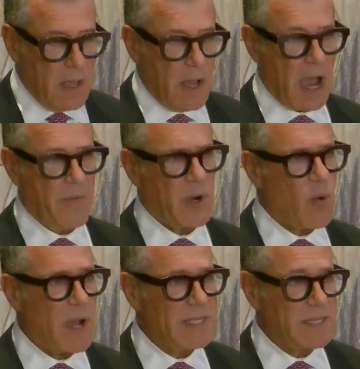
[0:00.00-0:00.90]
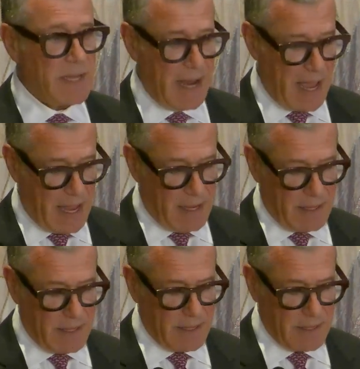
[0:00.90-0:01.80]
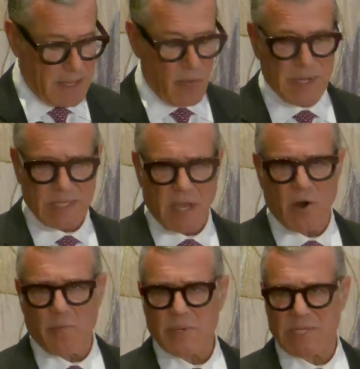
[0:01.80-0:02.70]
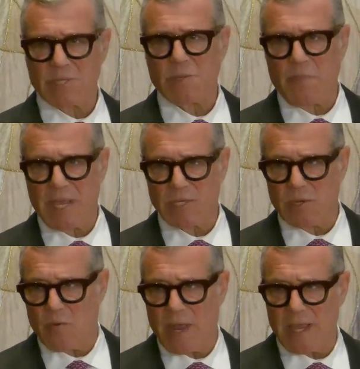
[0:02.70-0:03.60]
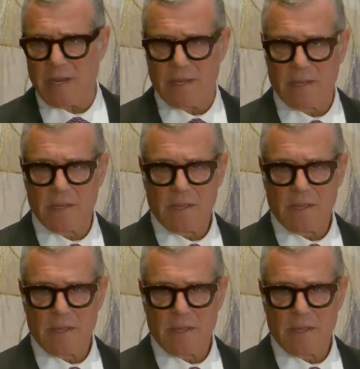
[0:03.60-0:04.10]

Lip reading: I request today that we set our participation rate,